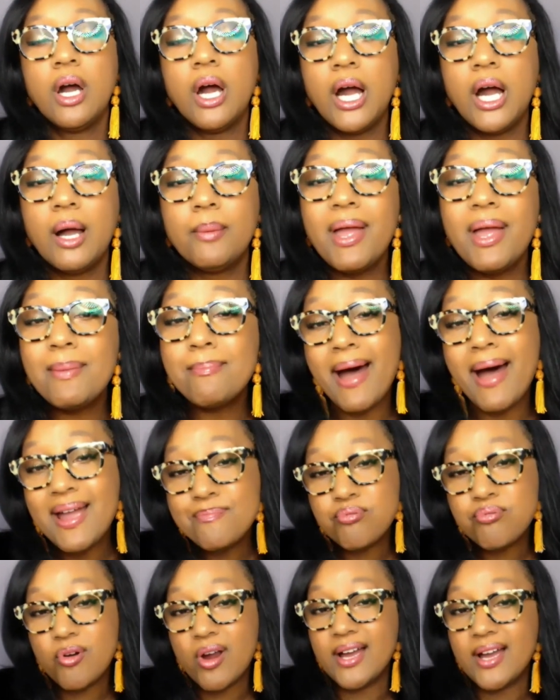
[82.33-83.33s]
And my
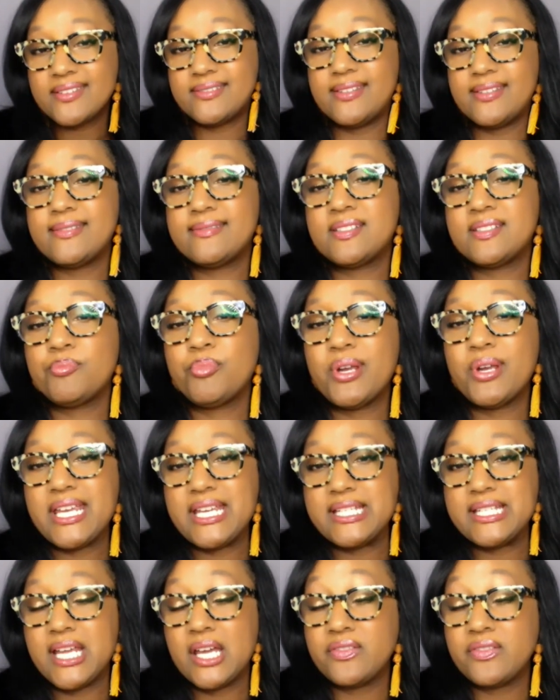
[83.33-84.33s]
process to
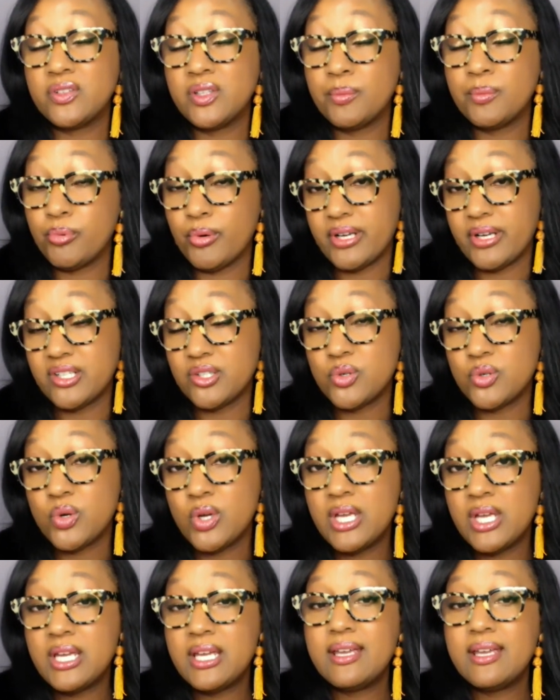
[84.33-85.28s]
breaking down the libretto